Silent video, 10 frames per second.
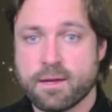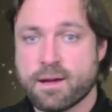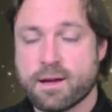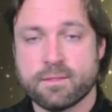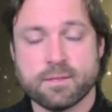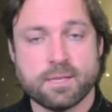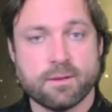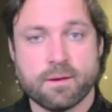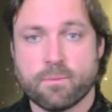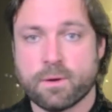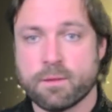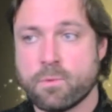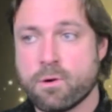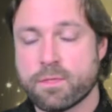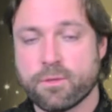And you know, the
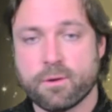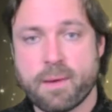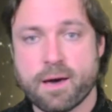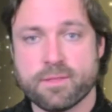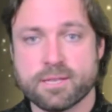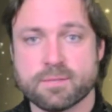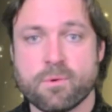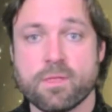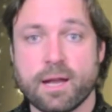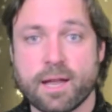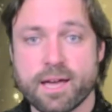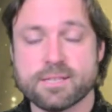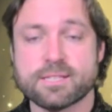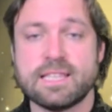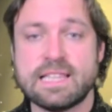more I thought about this, the more the
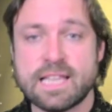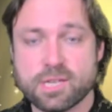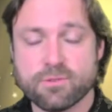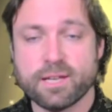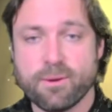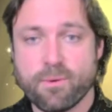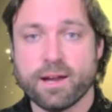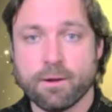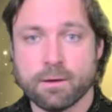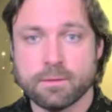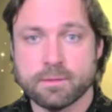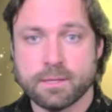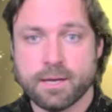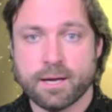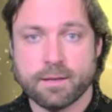lights literally went on,
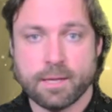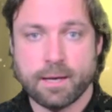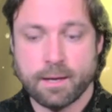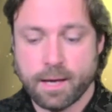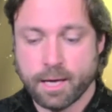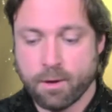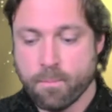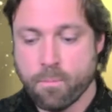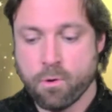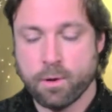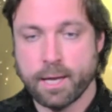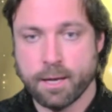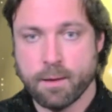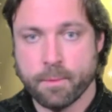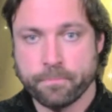and I got more lit
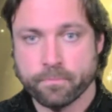up.